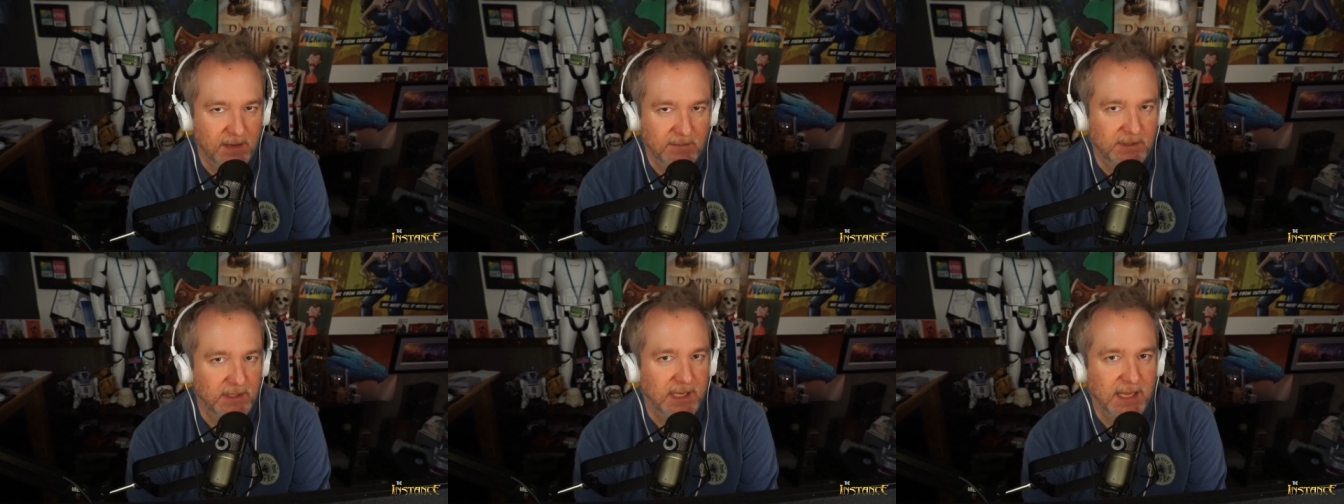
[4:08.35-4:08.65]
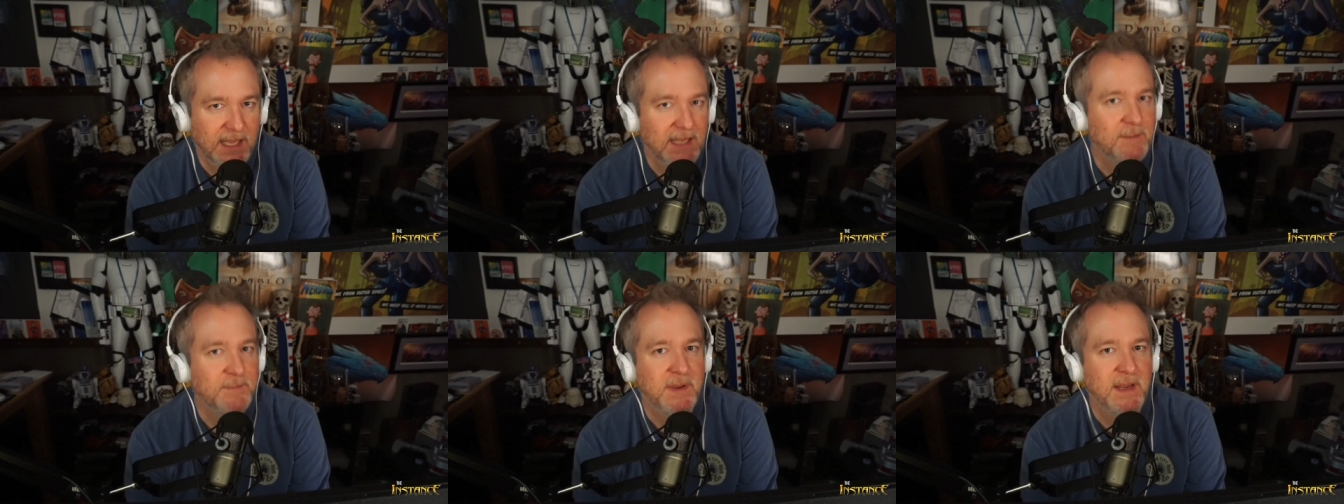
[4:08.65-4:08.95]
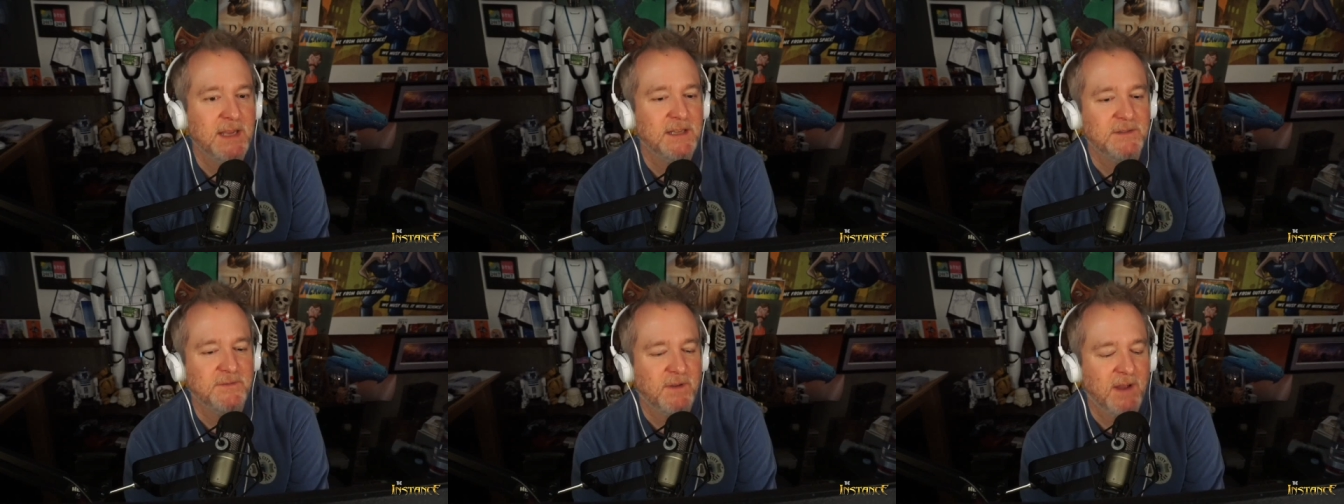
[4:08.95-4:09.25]
able to get a
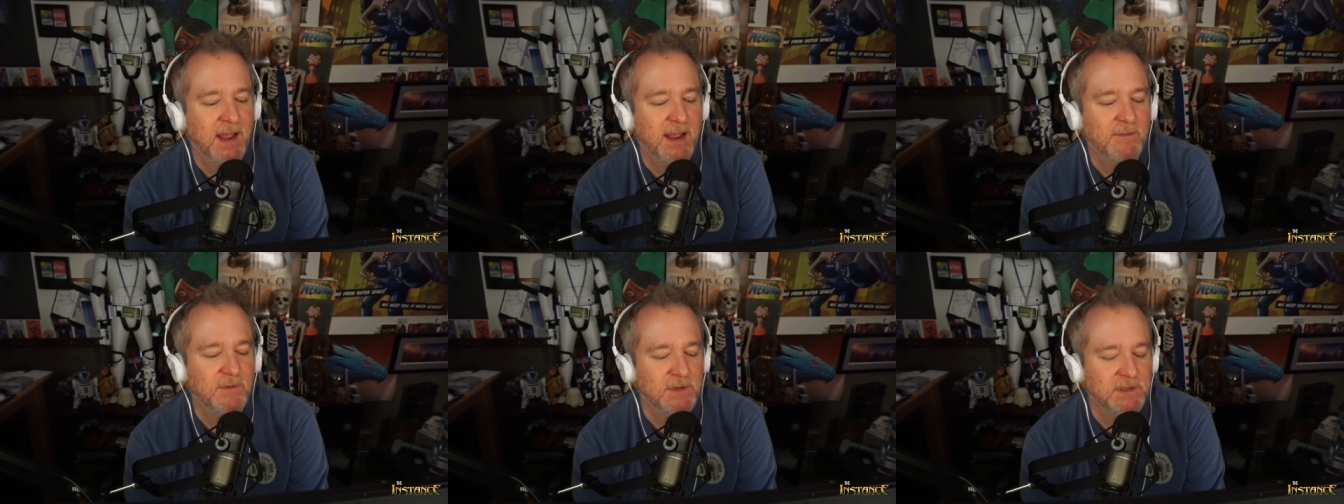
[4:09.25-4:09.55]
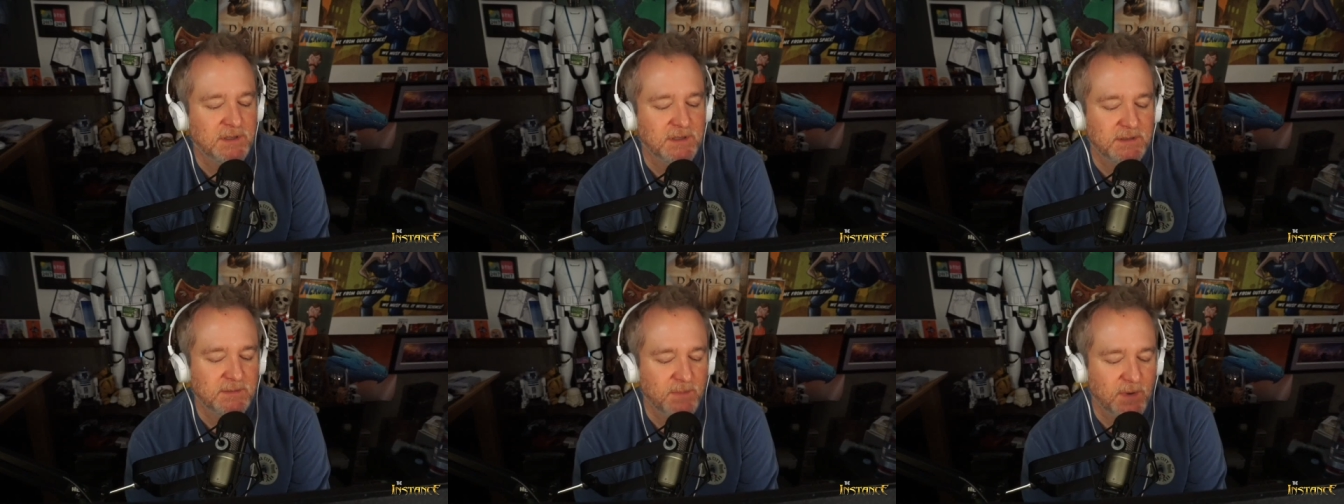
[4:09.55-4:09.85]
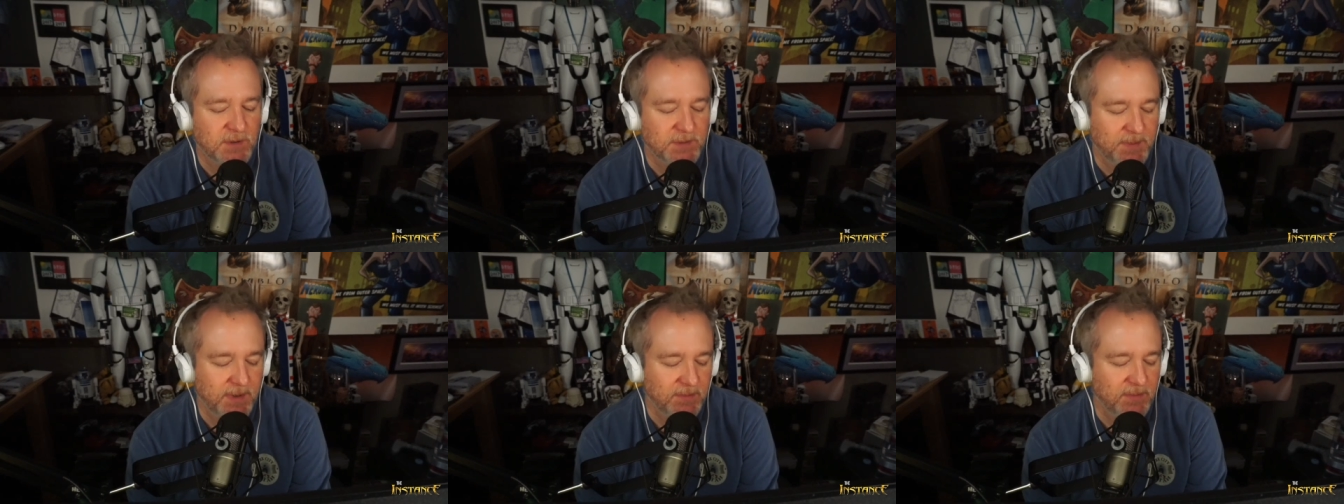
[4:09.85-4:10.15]
PS5, which is
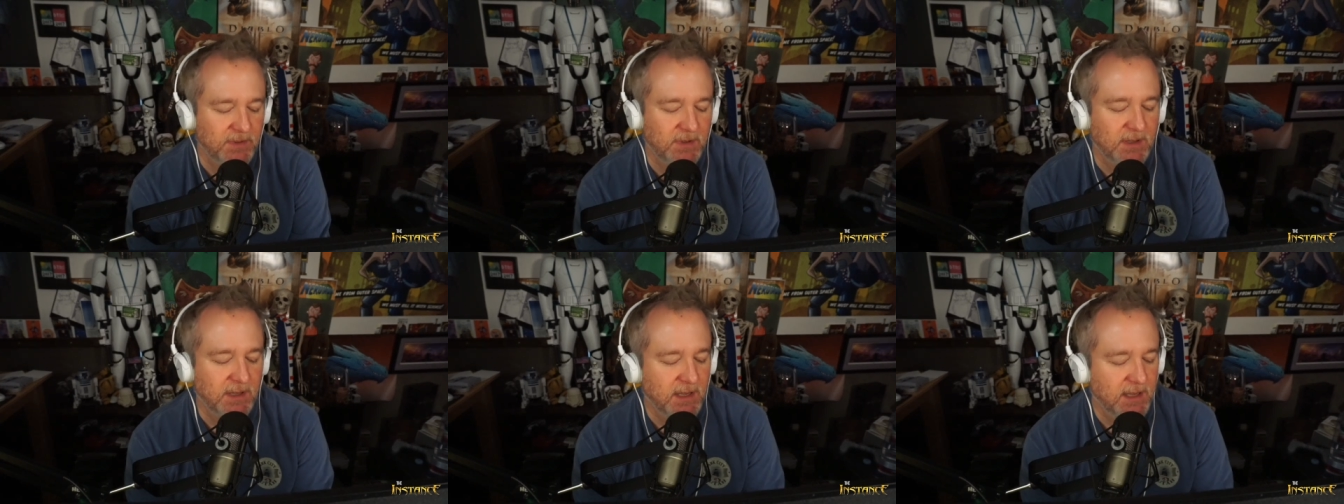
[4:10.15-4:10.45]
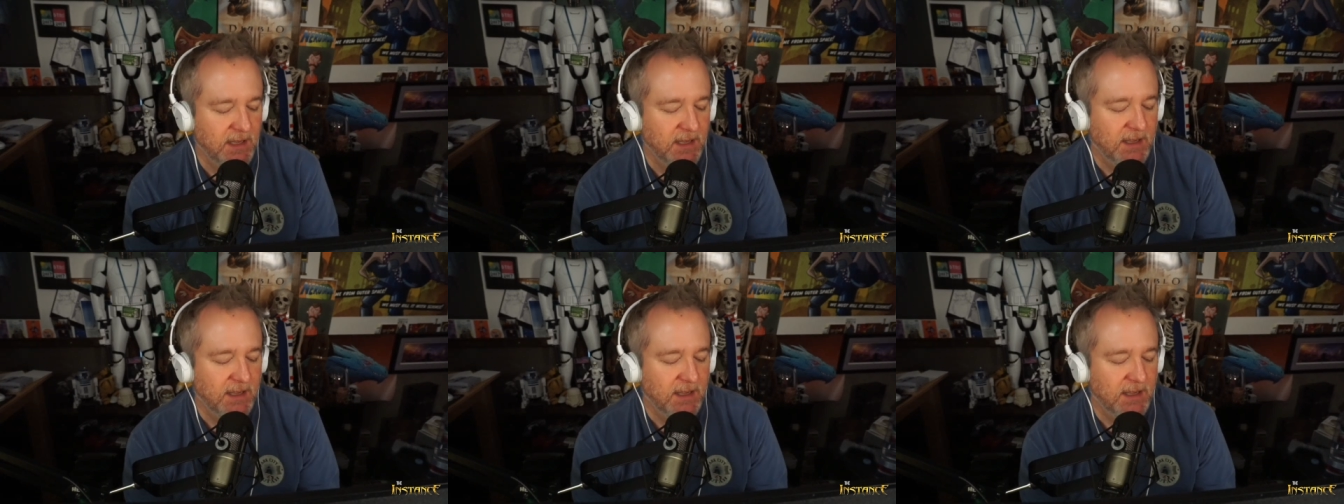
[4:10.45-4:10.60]
most people,